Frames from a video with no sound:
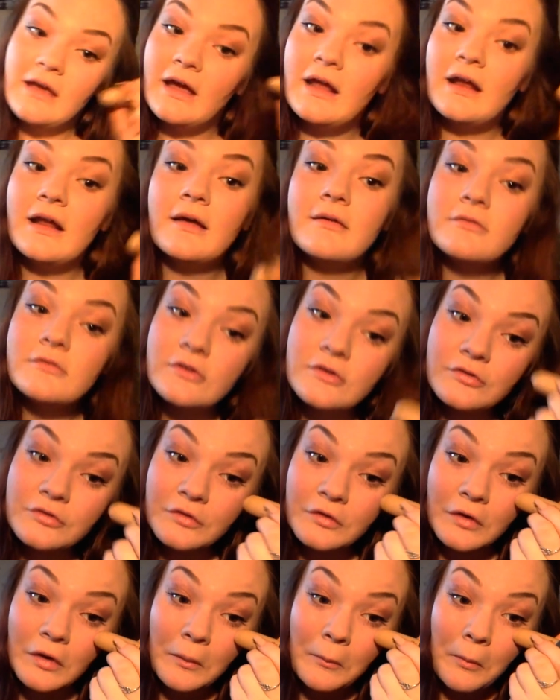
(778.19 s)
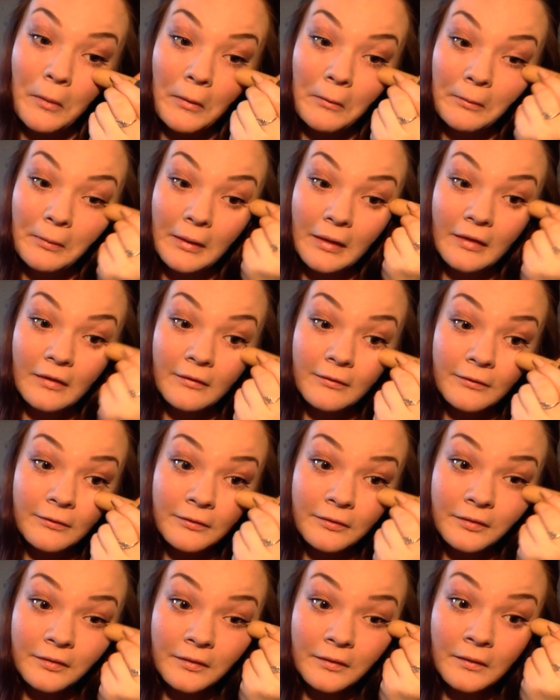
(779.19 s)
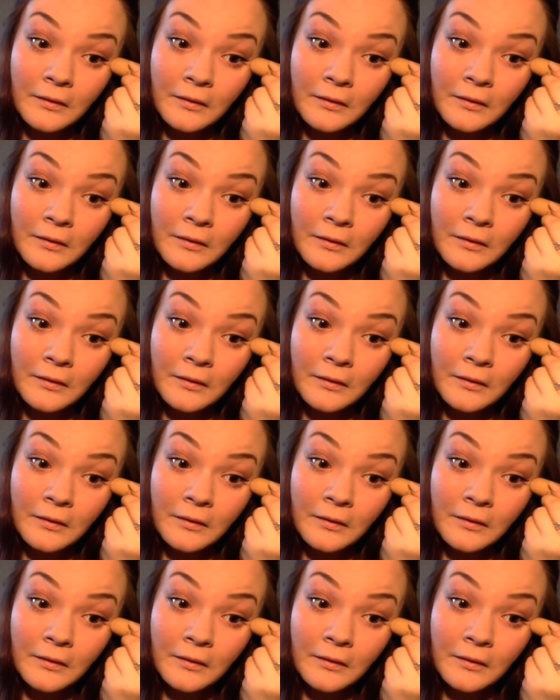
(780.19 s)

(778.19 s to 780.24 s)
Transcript: I'm just gonna pop this